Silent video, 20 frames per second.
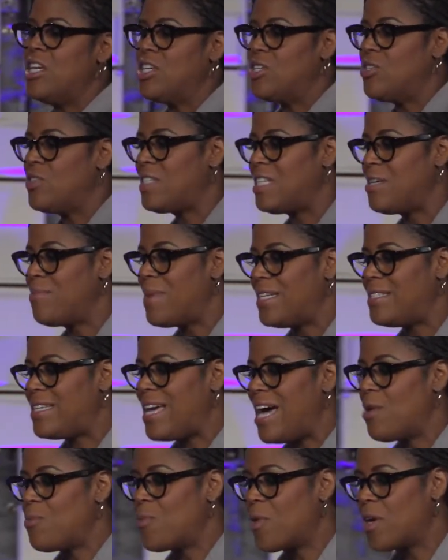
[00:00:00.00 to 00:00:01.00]
You see, my
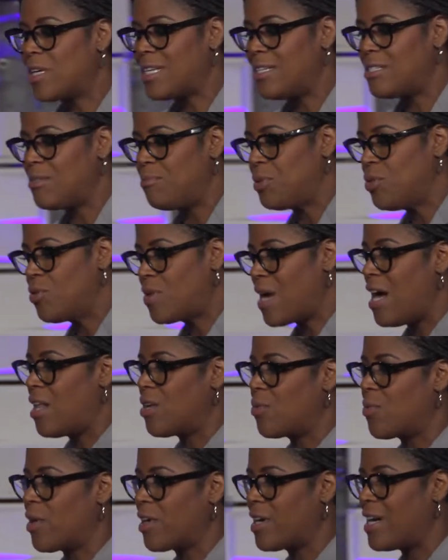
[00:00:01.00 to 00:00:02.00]
dad worked as a
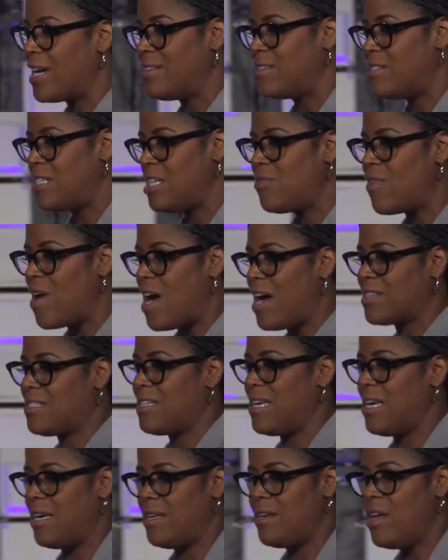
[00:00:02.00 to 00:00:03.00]
blue-collar worker at
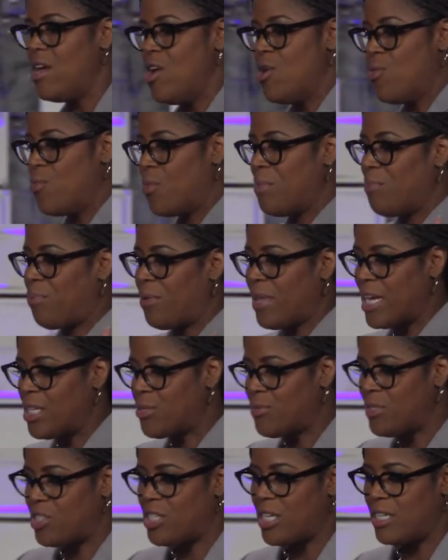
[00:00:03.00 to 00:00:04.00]
Xerox, and when
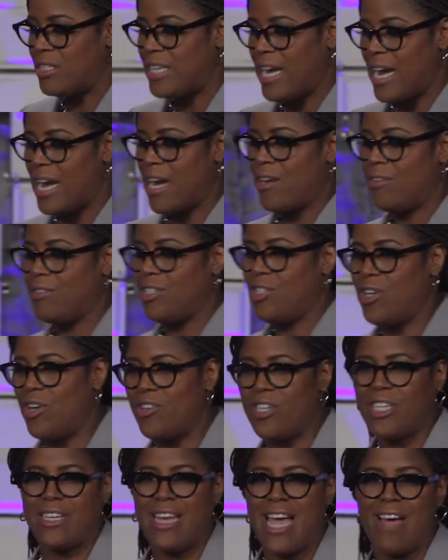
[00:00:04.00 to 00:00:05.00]
plants would shut down, you
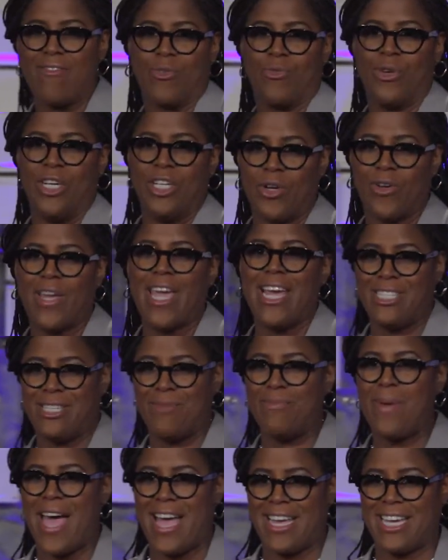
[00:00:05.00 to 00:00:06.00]
didn't have a
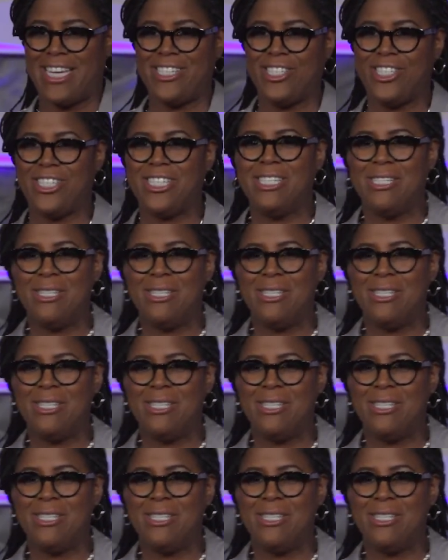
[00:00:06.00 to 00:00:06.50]
relocation package.